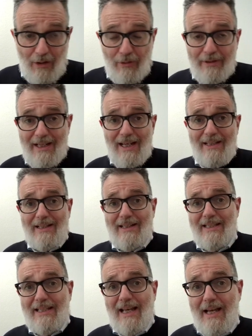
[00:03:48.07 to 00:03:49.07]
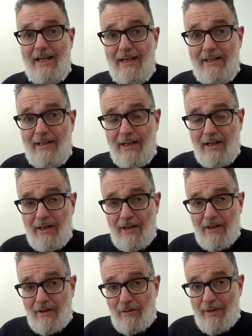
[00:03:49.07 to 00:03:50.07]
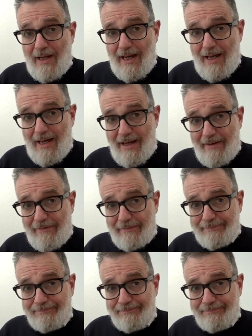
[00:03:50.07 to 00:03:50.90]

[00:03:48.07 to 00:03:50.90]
On the other side, we have